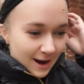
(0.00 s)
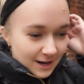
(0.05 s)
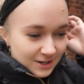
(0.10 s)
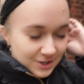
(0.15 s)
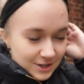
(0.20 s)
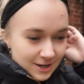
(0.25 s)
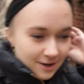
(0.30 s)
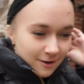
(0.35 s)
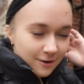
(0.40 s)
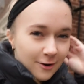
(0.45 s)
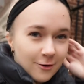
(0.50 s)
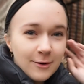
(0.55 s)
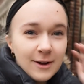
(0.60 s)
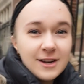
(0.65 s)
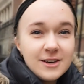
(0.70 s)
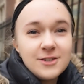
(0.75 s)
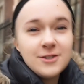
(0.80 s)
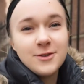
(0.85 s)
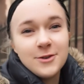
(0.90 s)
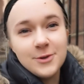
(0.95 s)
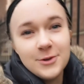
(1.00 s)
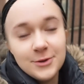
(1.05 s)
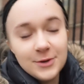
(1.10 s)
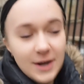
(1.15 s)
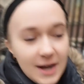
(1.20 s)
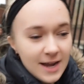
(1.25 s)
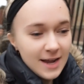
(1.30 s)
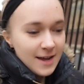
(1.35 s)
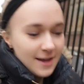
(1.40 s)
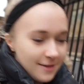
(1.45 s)
actually on our way
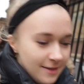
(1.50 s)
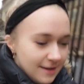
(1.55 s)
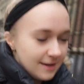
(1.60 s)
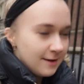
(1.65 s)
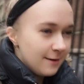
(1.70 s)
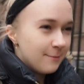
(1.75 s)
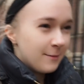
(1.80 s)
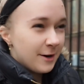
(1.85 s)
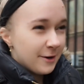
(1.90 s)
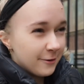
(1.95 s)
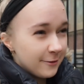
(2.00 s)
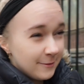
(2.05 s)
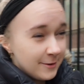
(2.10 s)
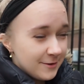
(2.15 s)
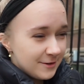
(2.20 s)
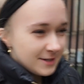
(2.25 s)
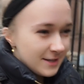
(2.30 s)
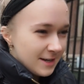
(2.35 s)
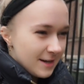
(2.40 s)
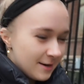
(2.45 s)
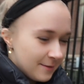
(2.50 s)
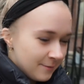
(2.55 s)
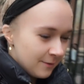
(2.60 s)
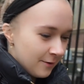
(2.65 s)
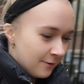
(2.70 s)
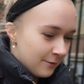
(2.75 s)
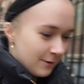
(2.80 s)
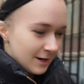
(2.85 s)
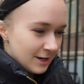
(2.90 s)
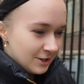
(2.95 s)
to the Mutter Museum,
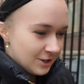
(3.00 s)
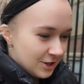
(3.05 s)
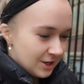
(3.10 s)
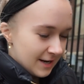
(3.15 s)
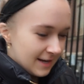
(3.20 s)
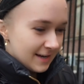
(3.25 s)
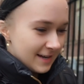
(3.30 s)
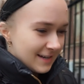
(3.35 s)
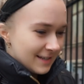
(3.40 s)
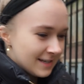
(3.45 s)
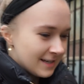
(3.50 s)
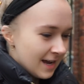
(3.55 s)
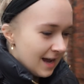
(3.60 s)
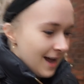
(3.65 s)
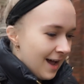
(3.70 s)
which is